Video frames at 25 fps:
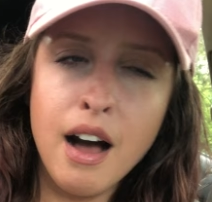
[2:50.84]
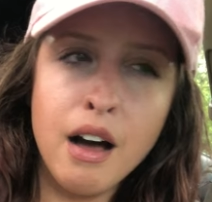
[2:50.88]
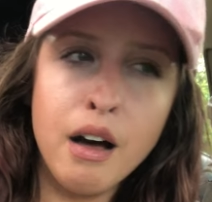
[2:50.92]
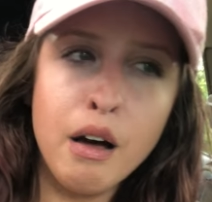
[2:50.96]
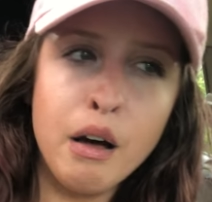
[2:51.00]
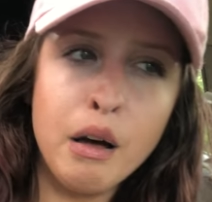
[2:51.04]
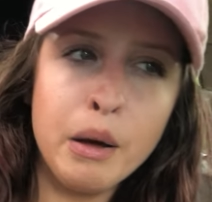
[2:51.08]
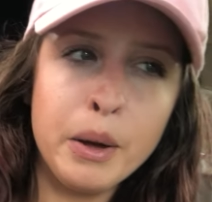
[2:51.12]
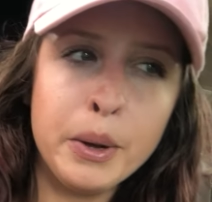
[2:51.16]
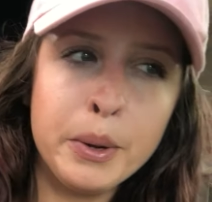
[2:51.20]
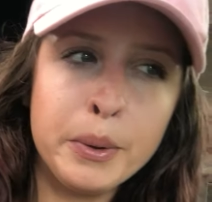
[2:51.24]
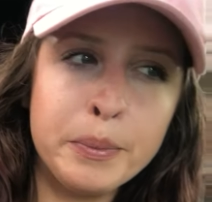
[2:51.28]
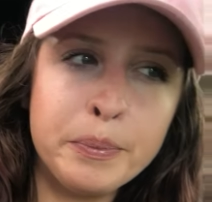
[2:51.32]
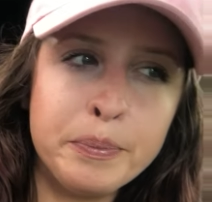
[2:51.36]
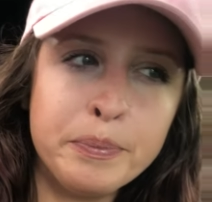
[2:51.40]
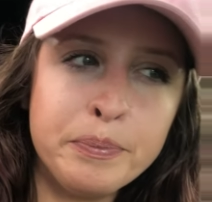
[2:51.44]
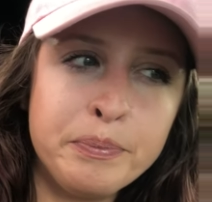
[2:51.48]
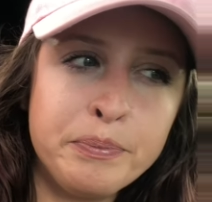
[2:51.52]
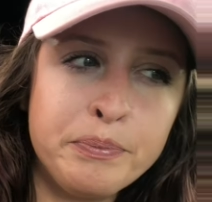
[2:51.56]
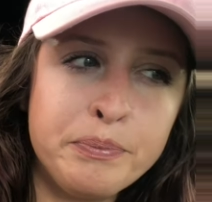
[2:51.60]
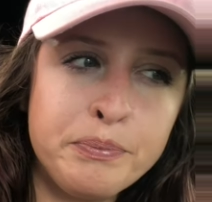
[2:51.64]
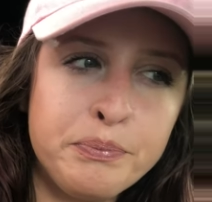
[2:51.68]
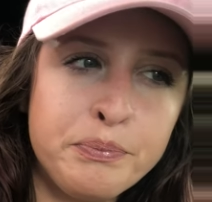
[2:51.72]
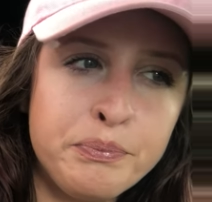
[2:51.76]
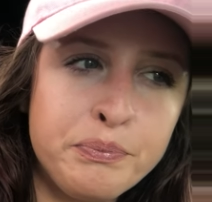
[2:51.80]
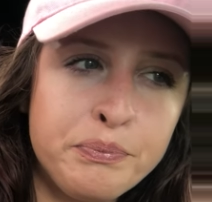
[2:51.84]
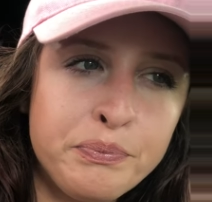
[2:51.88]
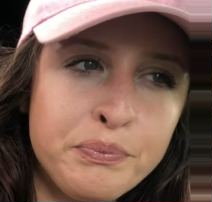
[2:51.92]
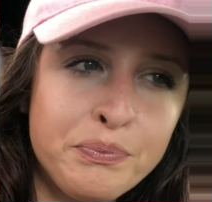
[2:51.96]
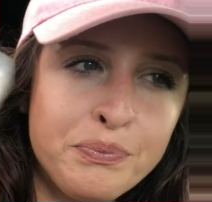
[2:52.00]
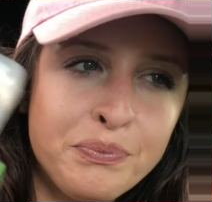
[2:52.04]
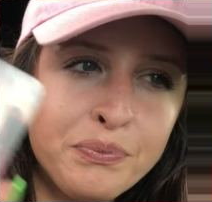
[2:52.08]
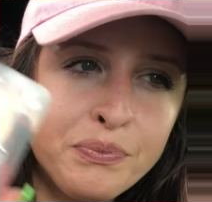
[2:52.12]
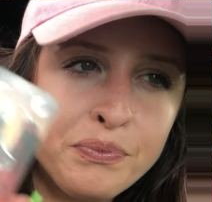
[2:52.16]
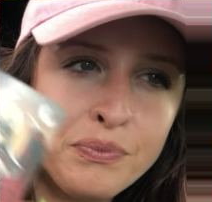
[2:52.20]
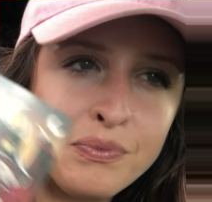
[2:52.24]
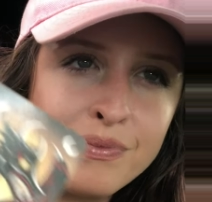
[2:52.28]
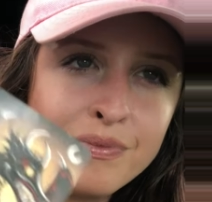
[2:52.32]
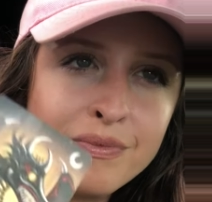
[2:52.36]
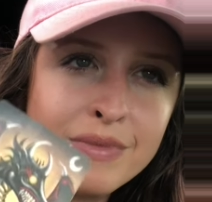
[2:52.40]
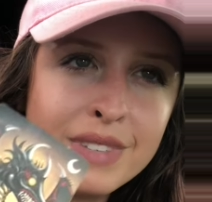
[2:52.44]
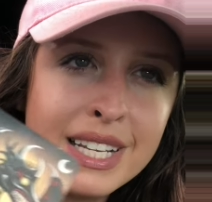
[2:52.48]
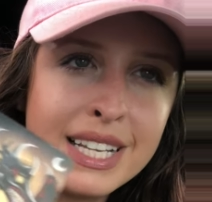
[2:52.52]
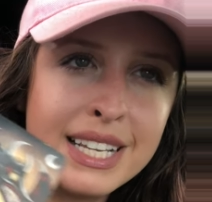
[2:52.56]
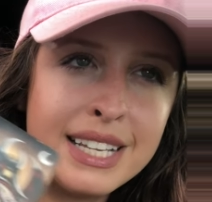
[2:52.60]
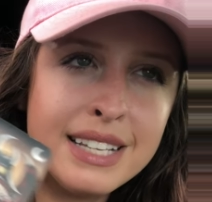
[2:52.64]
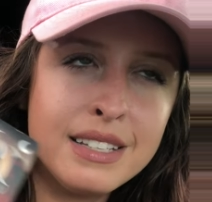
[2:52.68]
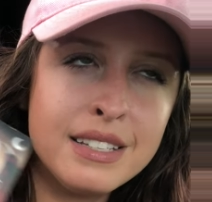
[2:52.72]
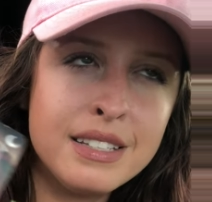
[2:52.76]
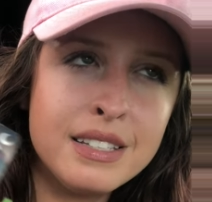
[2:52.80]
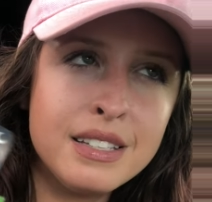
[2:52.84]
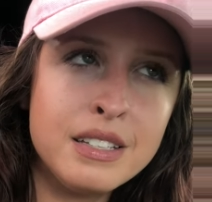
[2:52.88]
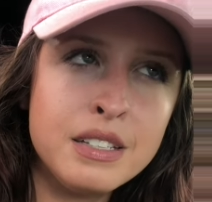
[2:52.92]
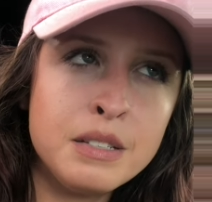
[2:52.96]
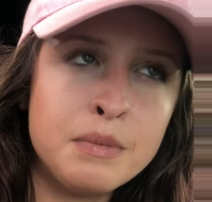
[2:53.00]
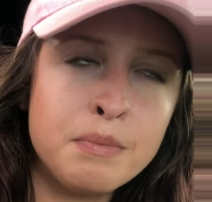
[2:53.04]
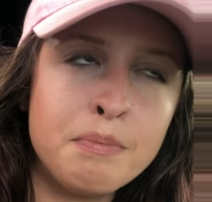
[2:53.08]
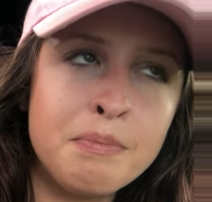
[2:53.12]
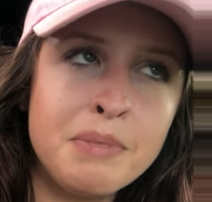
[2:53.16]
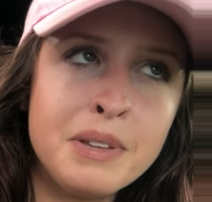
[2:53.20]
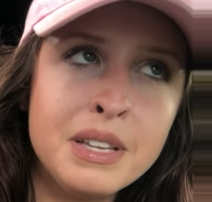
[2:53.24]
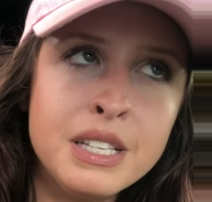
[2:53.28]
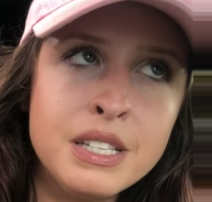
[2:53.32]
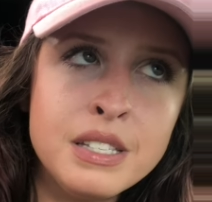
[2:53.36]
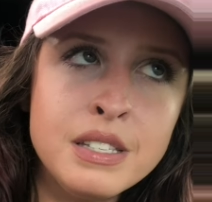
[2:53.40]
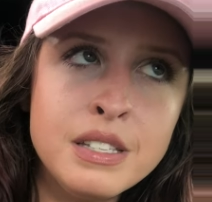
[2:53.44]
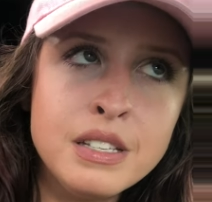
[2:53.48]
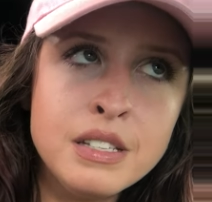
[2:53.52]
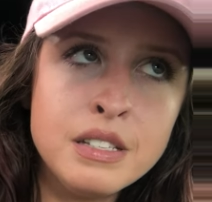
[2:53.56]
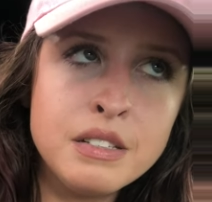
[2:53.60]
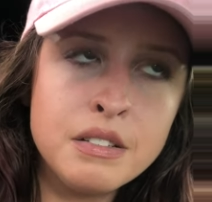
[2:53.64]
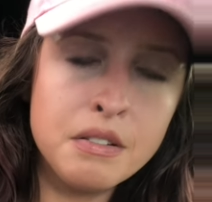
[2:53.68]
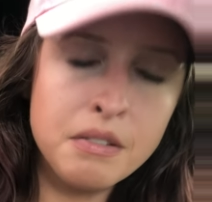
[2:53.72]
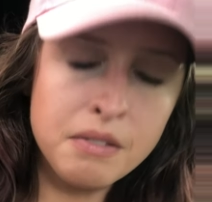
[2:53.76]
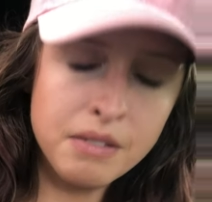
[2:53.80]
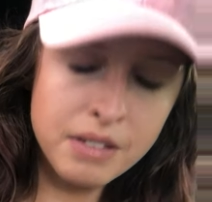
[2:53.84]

um is this business a